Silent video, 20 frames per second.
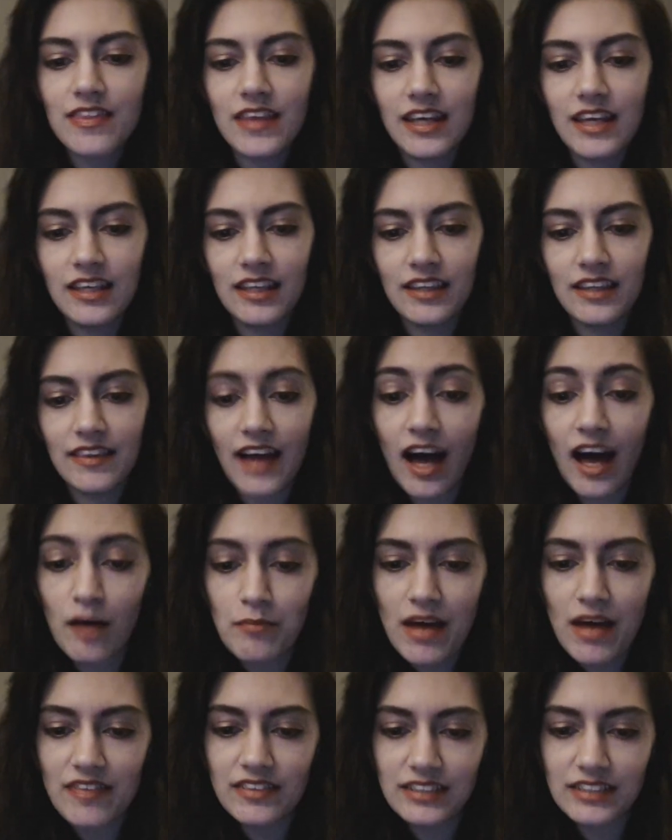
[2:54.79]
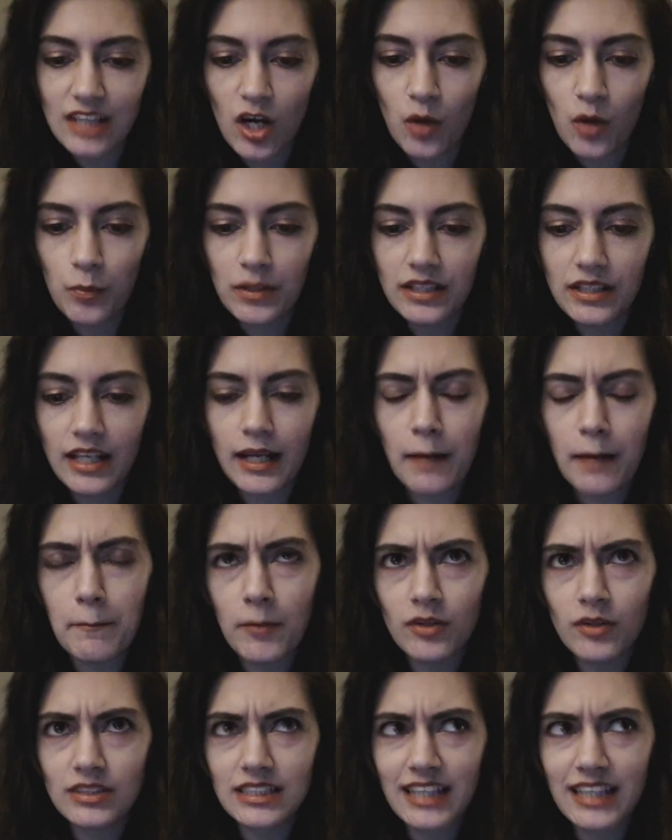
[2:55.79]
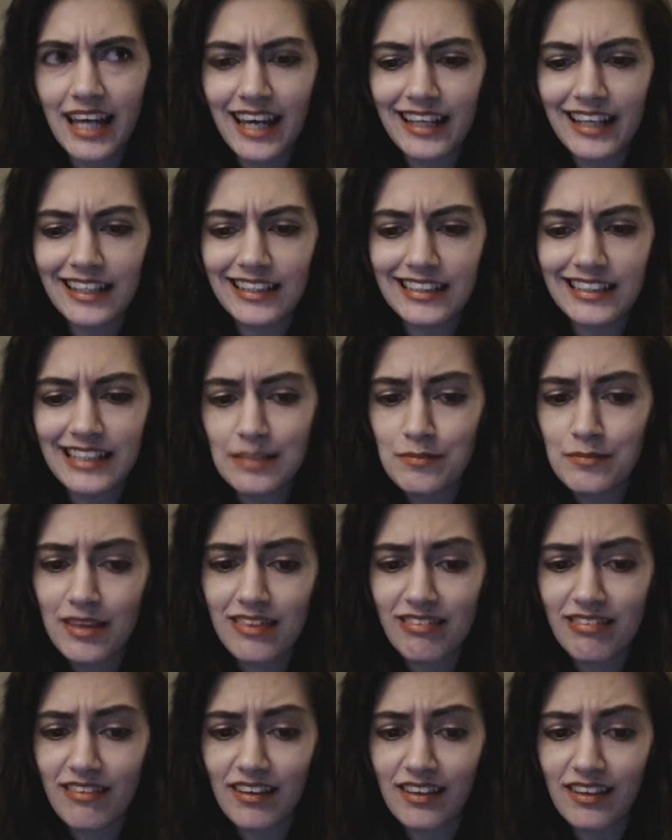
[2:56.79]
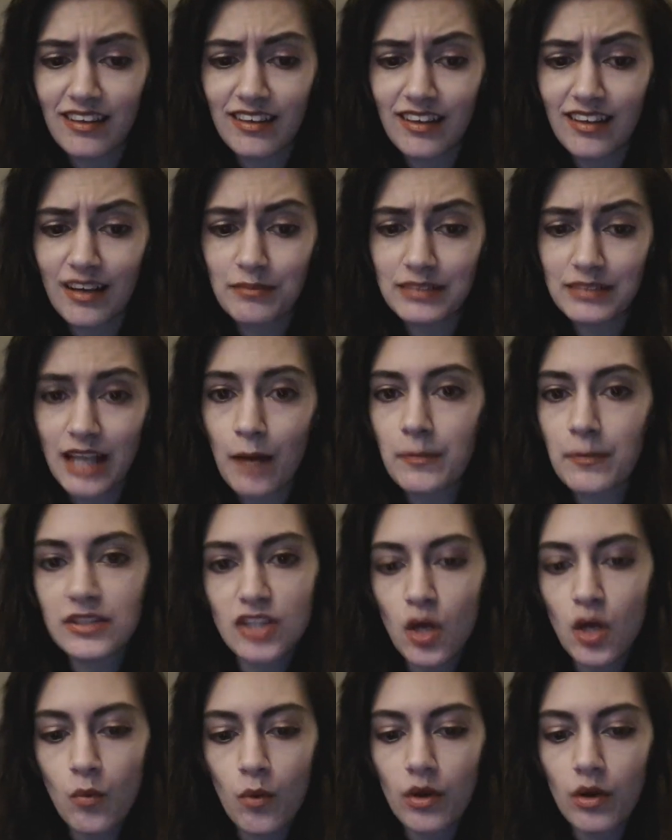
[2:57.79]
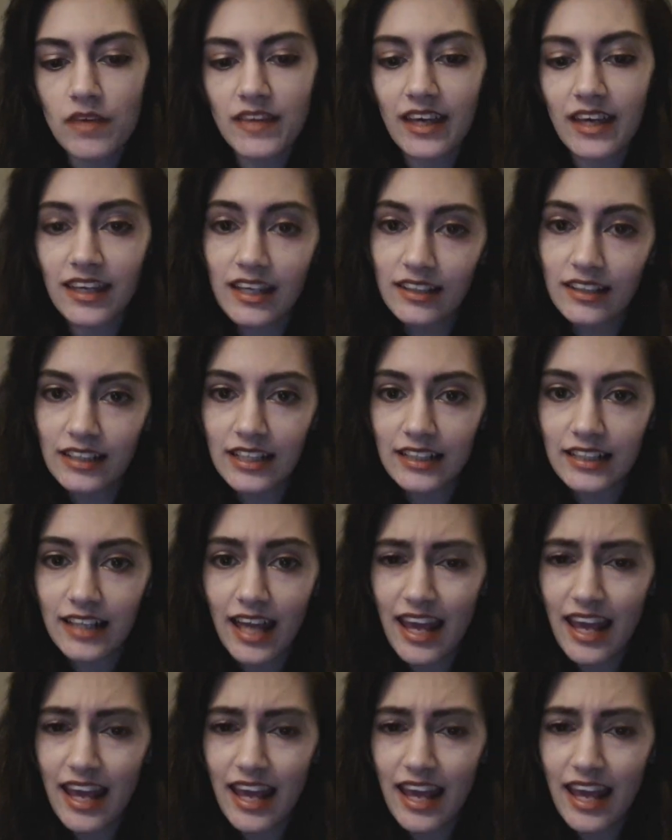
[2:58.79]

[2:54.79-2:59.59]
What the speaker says: And the Hellmouth is opened and a multi-headed demon thingy comes out, but don't worry, they kill it.